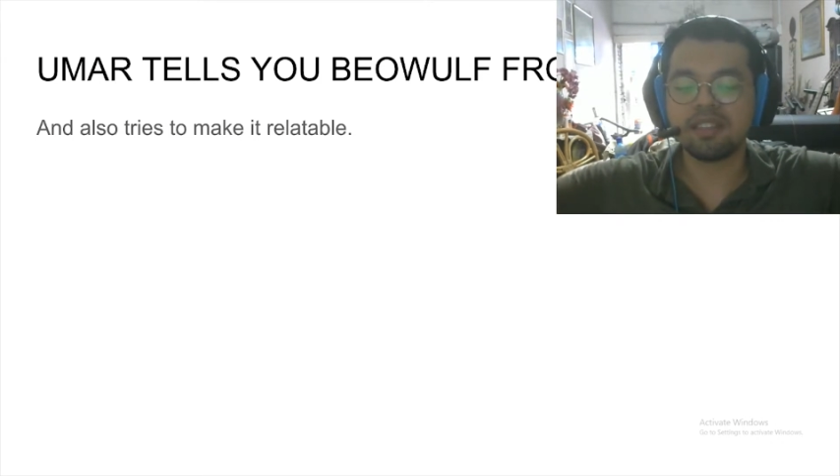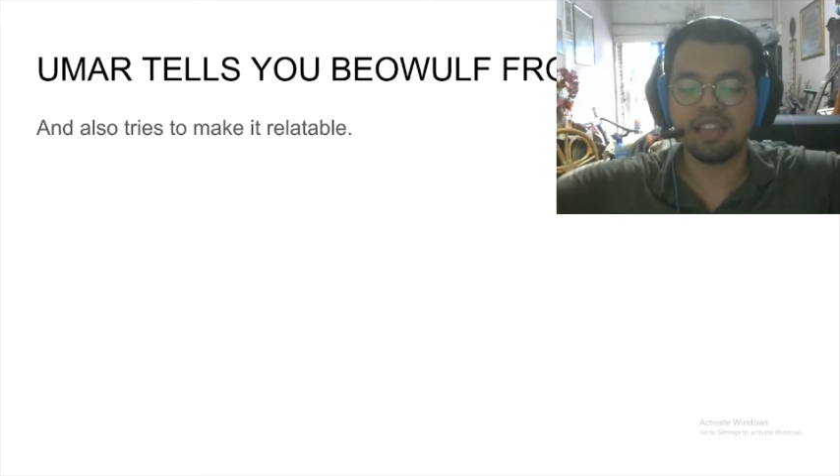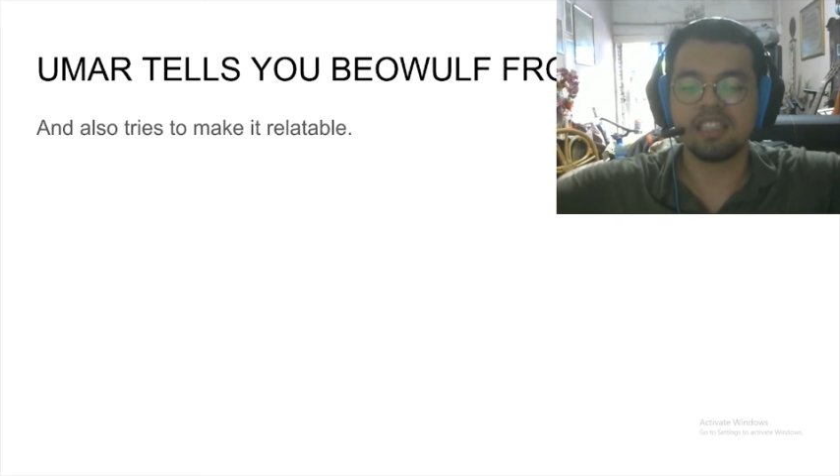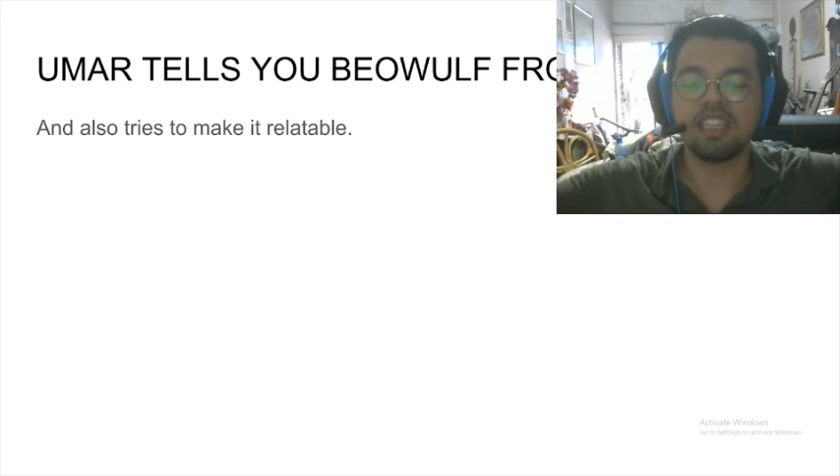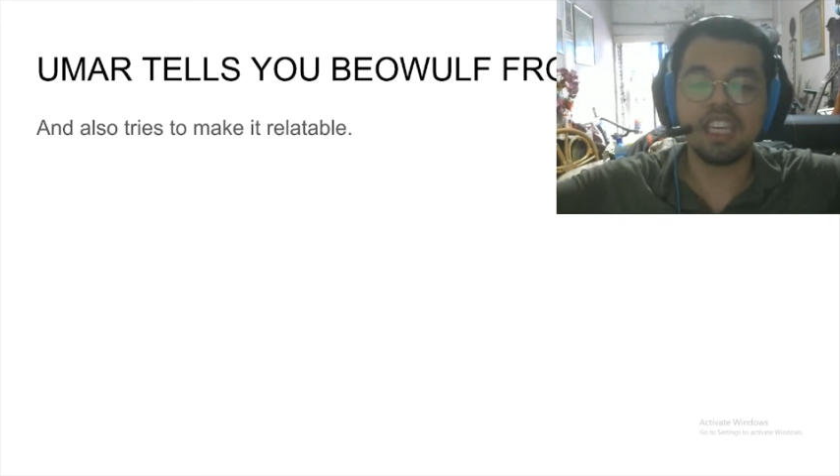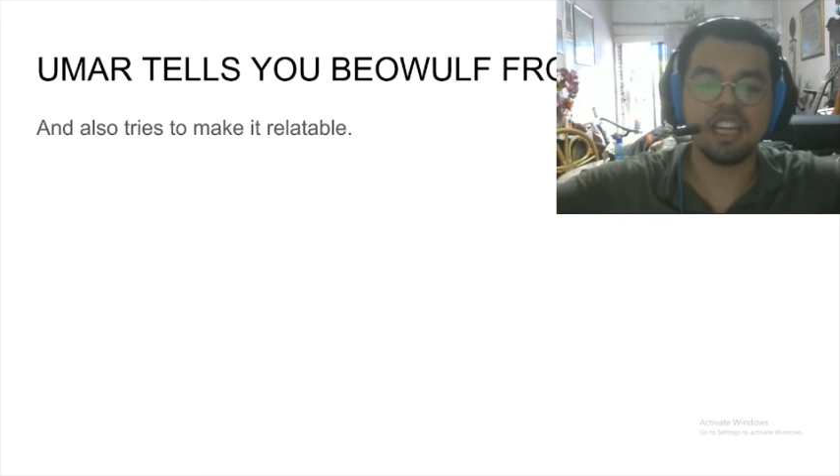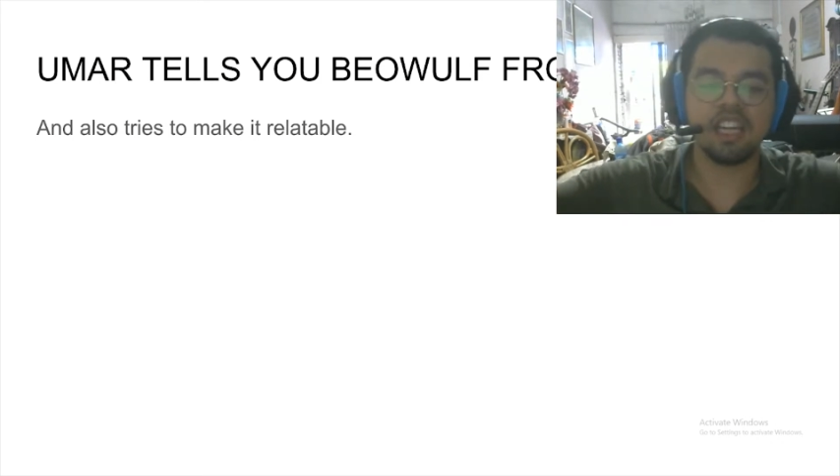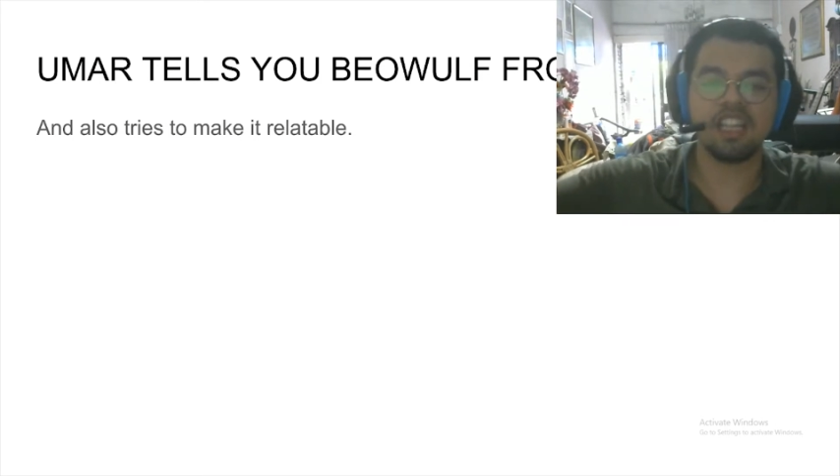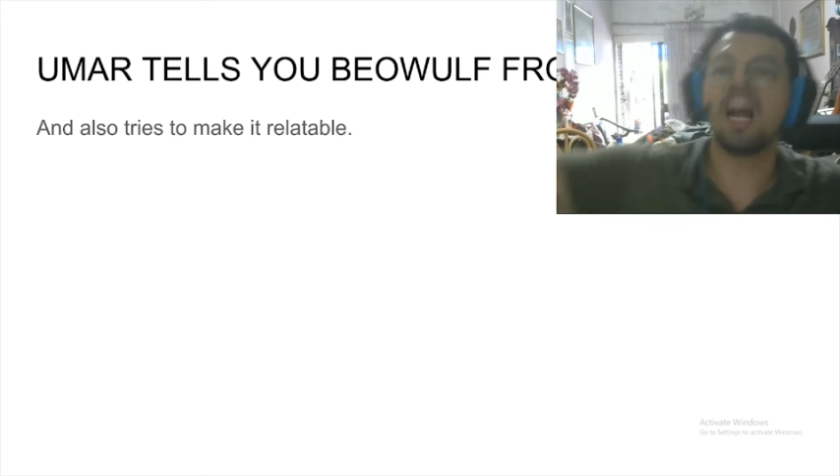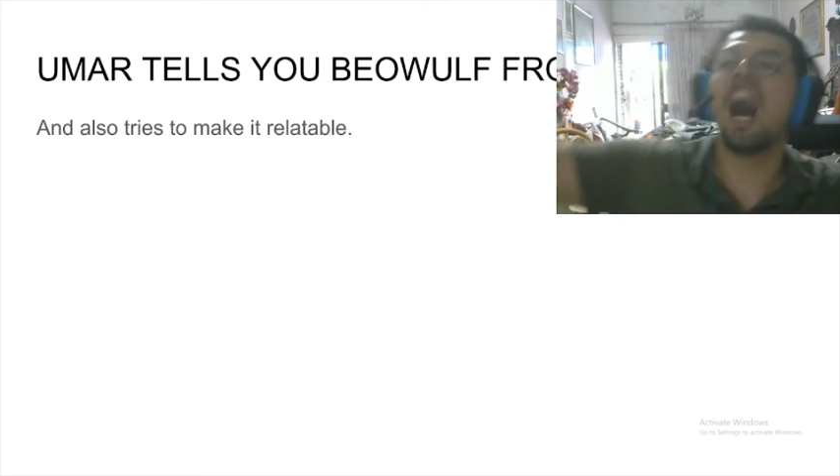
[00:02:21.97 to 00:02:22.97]
knights eat
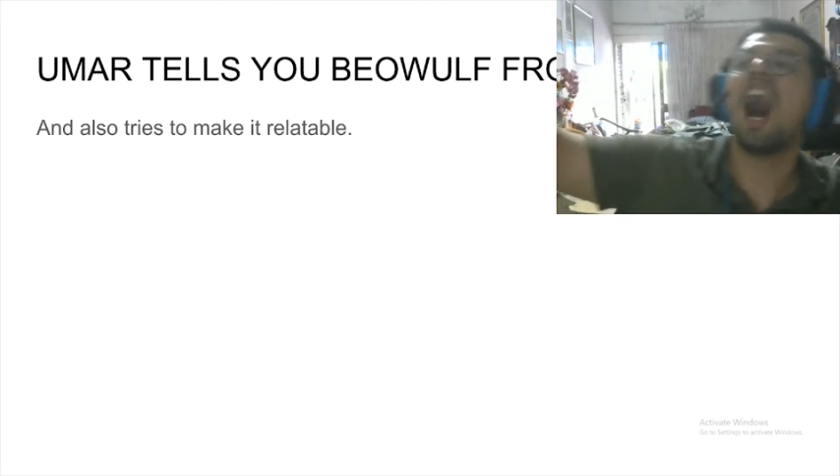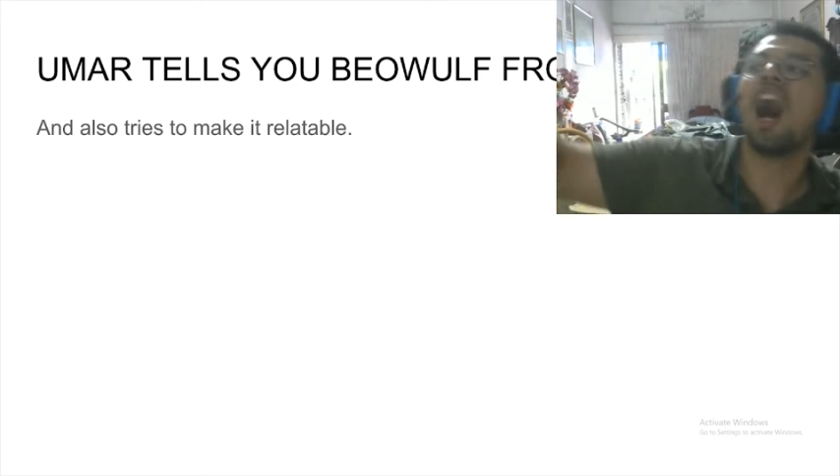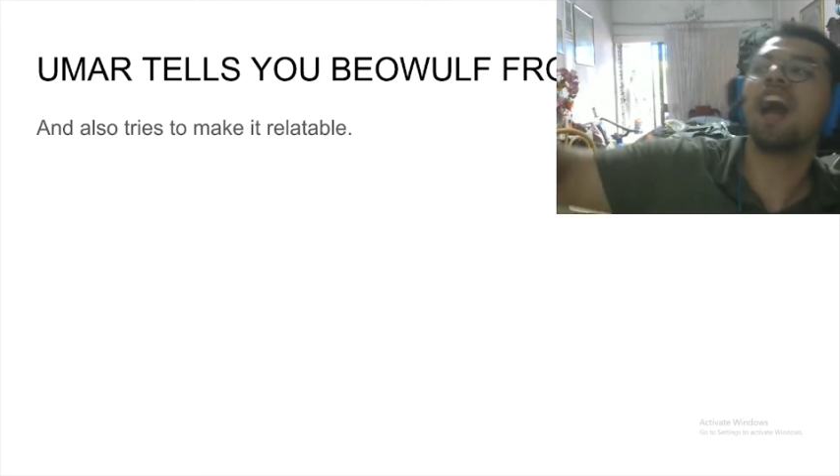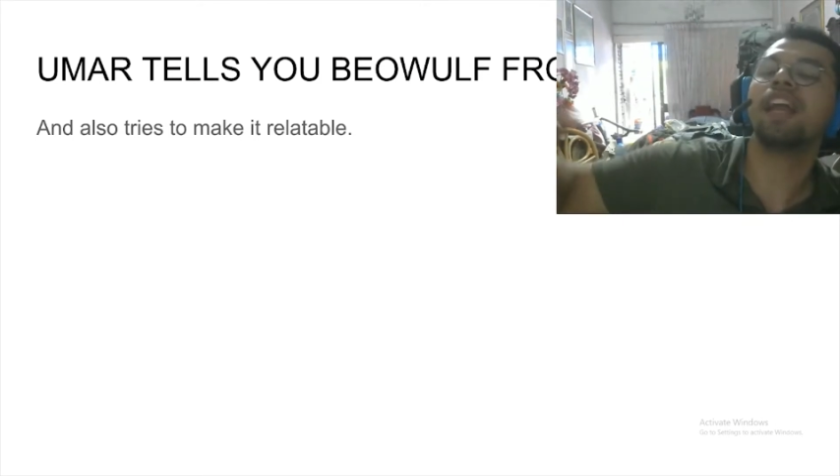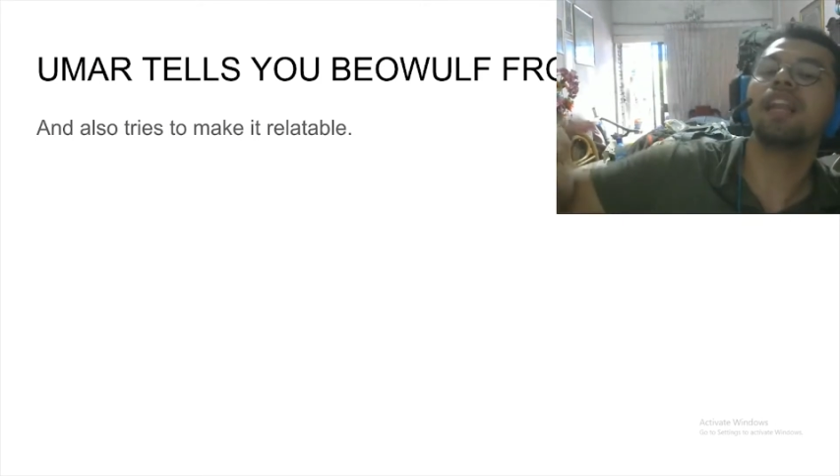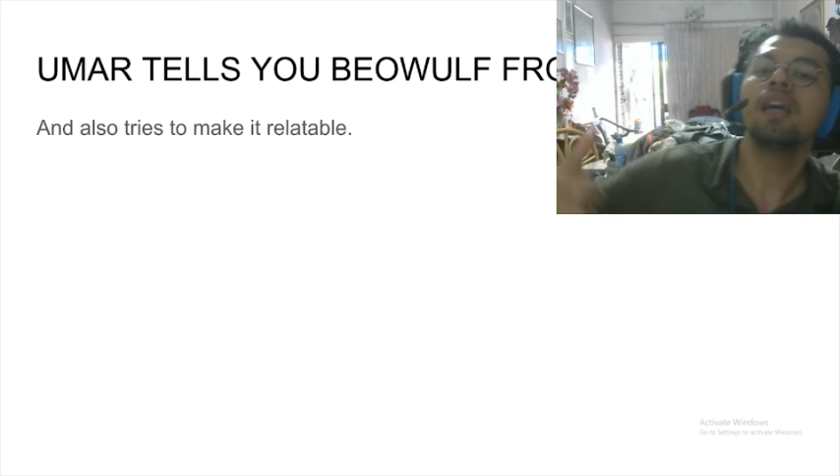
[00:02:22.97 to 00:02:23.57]
and dine,